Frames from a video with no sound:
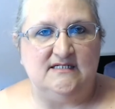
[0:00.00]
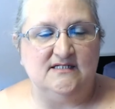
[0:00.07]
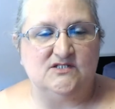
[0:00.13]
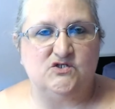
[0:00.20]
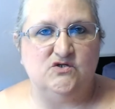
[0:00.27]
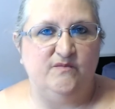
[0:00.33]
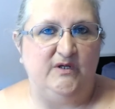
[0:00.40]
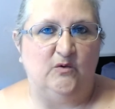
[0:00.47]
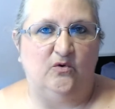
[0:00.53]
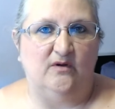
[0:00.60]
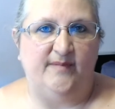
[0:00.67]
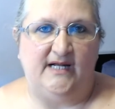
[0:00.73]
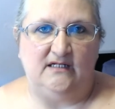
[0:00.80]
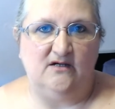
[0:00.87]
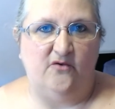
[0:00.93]
to be all
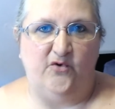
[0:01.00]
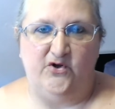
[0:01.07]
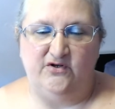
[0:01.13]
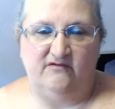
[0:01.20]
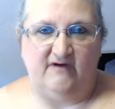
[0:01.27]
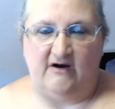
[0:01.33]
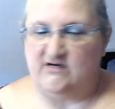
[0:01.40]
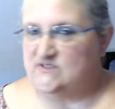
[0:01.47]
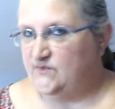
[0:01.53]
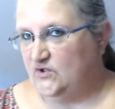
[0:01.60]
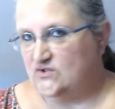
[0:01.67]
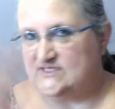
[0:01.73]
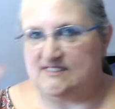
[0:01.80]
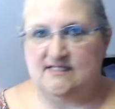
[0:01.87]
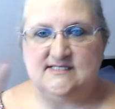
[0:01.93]
about coronavirus
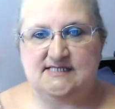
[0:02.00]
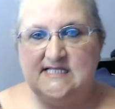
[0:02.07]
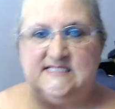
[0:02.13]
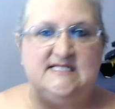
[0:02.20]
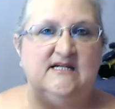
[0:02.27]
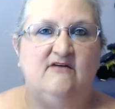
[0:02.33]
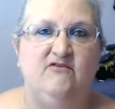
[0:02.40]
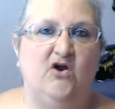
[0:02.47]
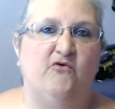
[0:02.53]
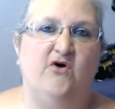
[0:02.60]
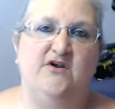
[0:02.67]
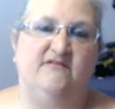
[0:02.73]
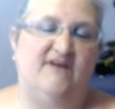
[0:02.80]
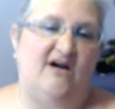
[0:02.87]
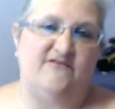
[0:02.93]
because there's enough
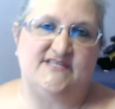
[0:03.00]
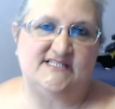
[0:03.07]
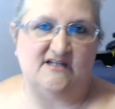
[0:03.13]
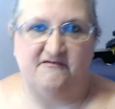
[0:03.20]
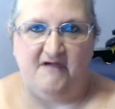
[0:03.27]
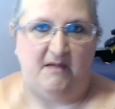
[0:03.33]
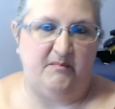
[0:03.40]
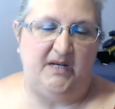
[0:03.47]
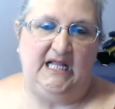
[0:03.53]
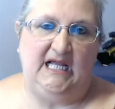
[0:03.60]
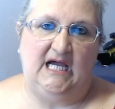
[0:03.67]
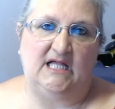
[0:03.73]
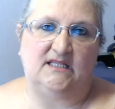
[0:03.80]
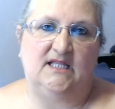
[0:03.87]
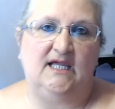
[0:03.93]
coronavirus stuff happening
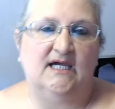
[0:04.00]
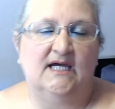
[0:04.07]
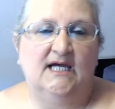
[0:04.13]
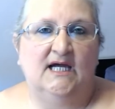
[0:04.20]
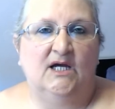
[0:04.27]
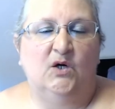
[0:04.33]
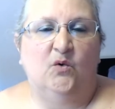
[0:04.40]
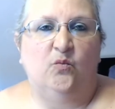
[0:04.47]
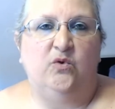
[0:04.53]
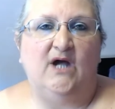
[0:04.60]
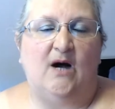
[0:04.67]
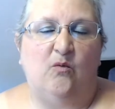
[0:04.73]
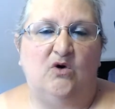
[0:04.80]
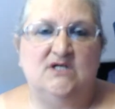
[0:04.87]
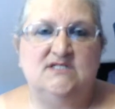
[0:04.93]
out there. I
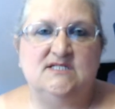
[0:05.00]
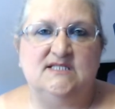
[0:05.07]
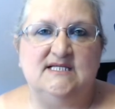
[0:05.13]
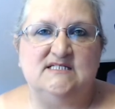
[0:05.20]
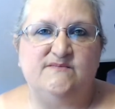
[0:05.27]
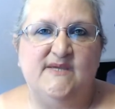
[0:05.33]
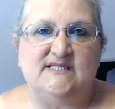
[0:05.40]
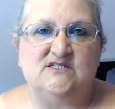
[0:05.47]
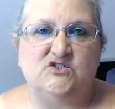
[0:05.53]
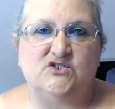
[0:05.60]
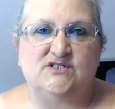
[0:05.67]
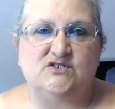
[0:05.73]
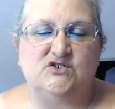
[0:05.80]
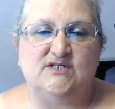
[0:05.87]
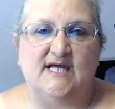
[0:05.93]
wanted these messages
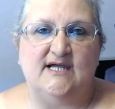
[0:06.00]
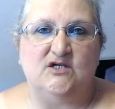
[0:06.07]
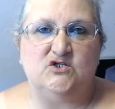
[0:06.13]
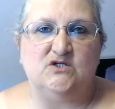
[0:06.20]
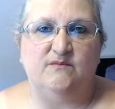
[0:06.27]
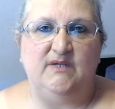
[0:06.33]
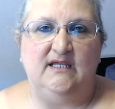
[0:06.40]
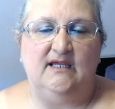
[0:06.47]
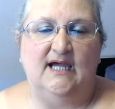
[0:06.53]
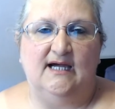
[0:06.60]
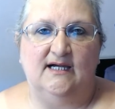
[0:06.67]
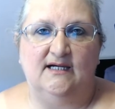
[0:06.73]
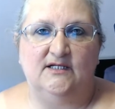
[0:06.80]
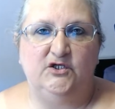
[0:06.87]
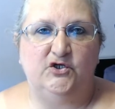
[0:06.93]
today to be,
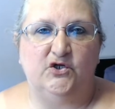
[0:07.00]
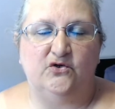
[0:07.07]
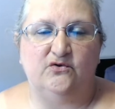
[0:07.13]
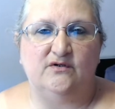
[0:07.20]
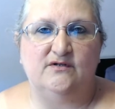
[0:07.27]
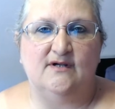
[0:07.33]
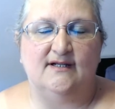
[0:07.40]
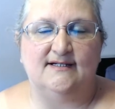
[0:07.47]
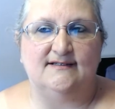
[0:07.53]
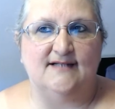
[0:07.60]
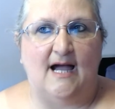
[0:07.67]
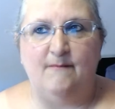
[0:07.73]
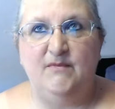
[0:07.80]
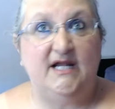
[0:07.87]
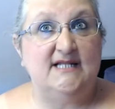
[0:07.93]
you know,
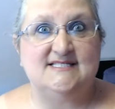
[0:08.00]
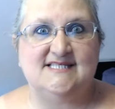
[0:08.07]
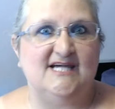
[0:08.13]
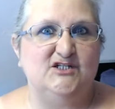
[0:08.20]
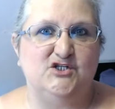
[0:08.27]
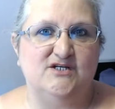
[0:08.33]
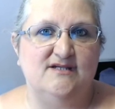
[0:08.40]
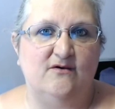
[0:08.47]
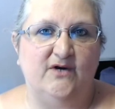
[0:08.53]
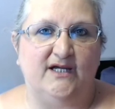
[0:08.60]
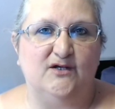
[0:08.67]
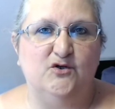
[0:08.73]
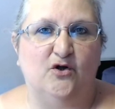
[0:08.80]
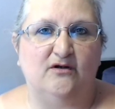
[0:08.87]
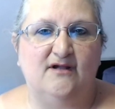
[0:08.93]
I'm going to say generic,
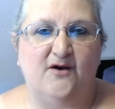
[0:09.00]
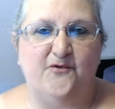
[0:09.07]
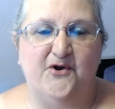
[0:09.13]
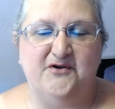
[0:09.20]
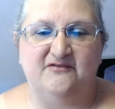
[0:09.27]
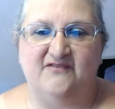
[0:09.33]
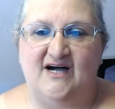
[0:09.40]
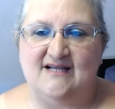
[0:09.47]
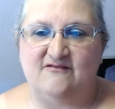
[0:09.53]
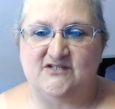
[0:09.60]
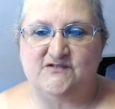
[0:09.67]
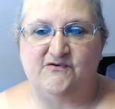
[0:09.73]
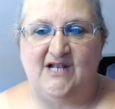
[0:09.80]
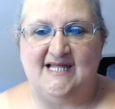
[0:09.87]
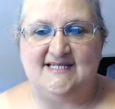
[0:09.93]
non-coronavirus
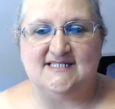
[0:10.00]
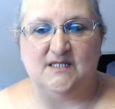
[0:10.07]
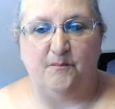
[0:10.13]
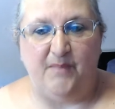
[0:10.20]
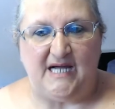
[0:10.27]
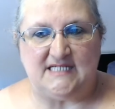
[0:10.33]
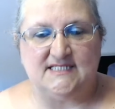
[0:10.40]
related. But